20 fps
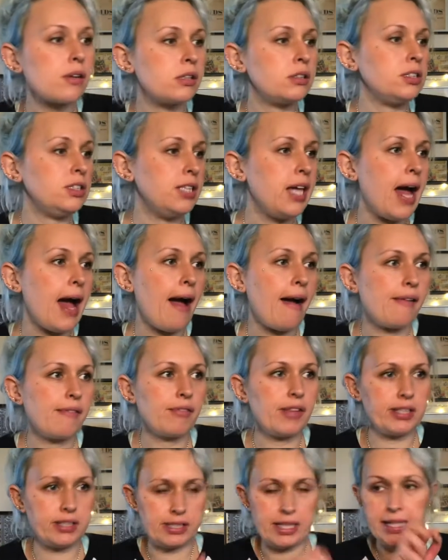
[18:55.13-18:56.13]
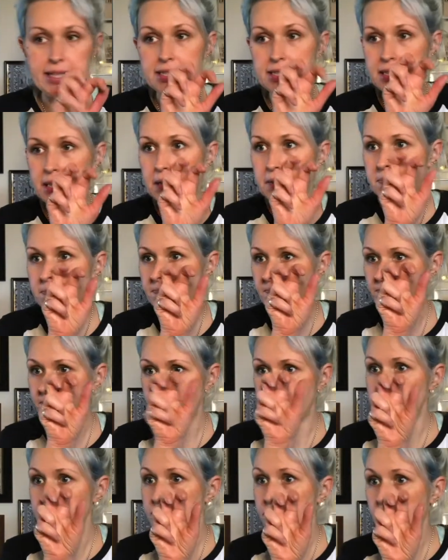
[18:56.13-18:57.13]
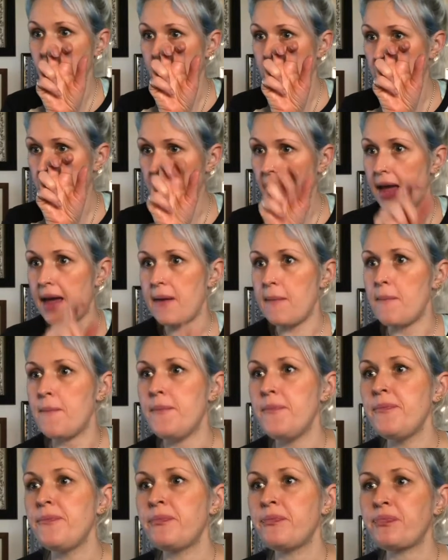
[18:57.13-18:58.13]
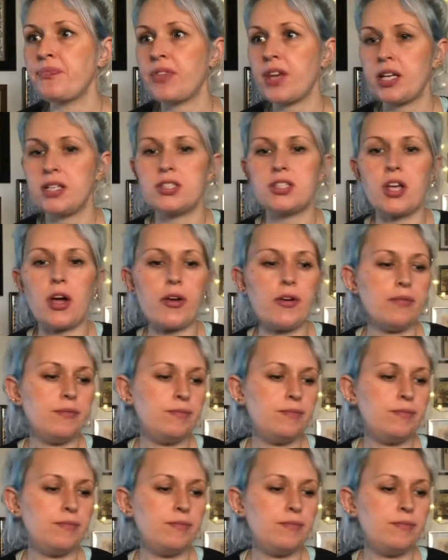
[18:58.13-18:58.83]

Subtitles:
Yeah, that's tasty. Okay, so